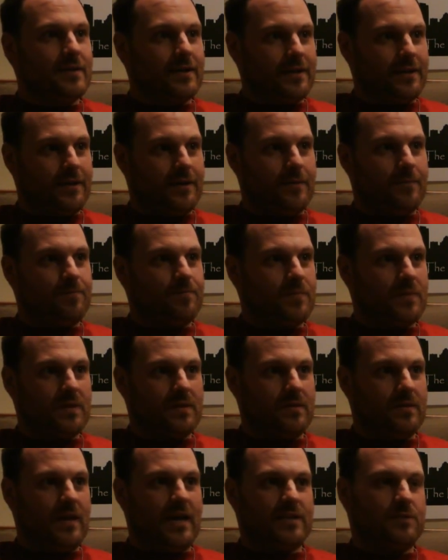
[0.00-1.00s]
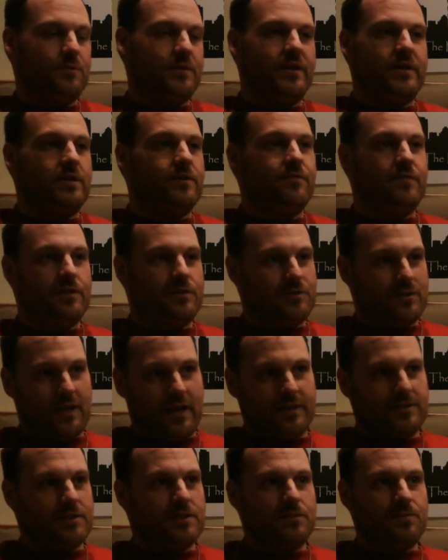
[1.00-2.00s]
You know, that's what
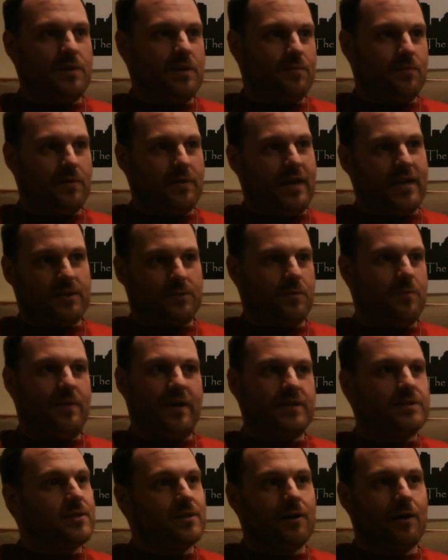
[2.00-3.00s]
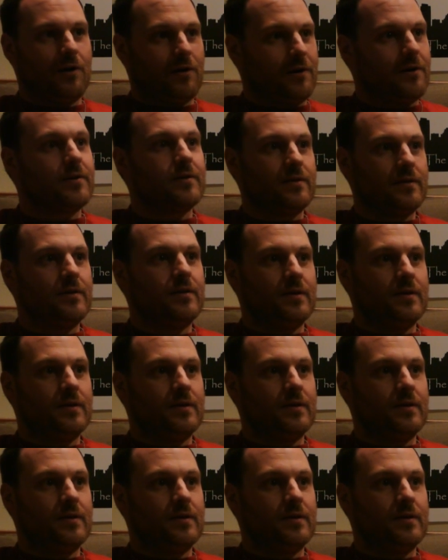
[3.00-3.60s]
individualizes people. That's what makes it art.